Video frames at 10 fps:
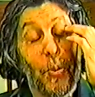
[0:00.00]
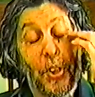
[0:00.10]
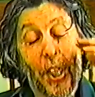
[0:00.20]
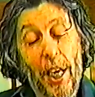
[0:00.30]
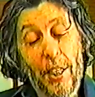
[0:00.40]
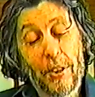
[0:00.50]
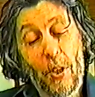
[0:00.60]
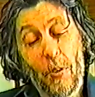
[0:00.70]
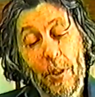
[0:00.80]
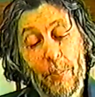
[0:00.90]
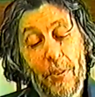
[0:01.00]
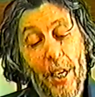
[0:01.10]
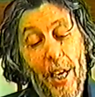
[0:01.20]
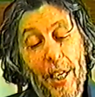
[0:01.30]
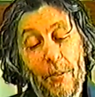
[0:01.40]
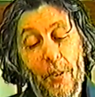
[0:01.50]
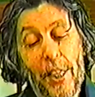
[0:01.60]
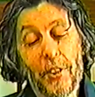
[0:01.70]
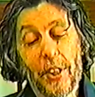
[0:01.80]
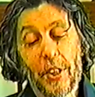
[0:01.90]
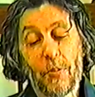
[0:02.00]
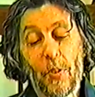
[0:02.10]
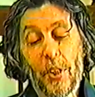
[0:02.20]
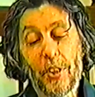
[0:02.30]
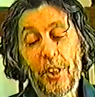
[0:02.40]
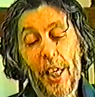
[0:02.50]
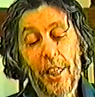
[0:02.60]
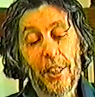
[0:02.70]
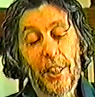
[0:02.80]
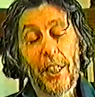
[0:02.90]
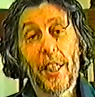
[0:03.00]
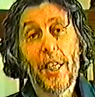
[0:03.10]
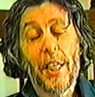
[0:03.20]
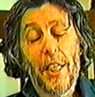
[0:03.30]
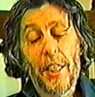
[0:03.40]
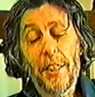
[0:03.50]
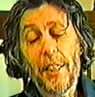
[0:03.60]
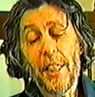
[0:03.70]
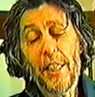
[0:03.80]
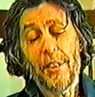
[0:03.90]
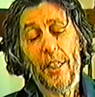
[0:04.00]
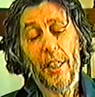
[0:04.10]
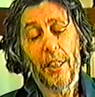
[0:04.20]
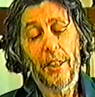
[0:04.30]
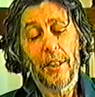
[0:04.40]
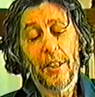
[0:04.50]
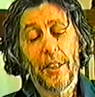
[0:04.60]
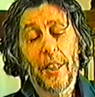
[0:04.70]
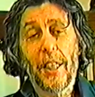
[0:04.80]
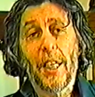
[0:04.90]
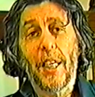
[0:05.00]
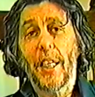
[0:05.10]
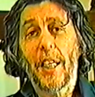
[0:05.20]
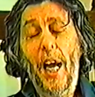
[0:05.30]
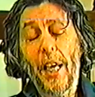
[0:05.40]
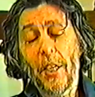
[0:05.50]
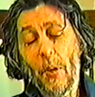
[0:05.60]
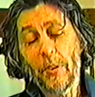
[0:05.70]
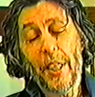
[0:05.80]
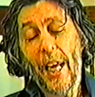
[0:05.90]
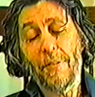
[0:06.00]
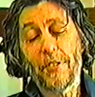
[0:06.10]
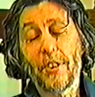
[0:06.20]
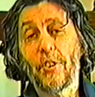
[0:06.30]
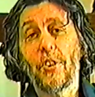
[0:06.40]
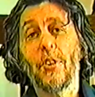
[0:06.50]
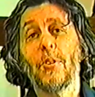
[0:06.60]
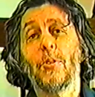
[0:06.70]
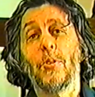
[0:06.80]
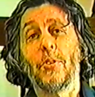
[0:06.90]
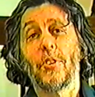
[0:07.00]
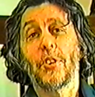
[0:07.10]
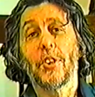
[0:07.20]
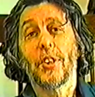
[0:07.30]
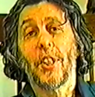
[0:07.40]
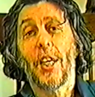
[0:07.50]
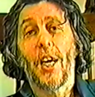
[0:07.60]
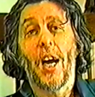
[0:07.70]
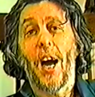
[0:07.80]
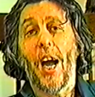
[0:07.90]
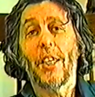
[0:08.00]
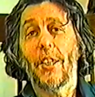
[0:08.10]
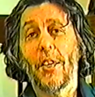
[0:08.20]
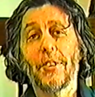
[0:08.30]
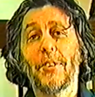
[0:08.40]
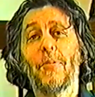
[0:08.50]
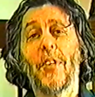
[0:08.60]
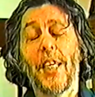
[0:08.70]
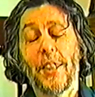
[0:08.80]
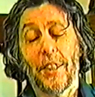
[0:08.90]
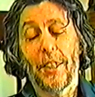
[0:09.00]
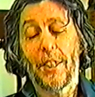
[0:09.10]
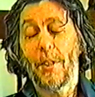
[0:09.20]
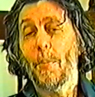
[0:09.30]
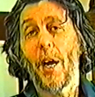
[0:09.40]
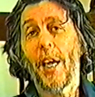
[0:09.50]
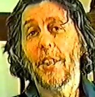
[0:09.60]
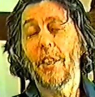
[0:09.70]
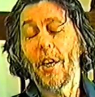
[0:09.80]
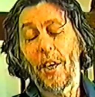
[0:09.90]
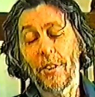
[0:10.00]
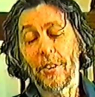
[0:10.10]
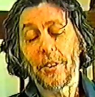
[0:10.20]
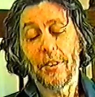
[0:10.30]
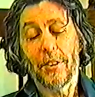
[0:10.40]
To which Anatole replied, raising his voice slightly, "Neither. I don't have to choose. I cultivate my garden."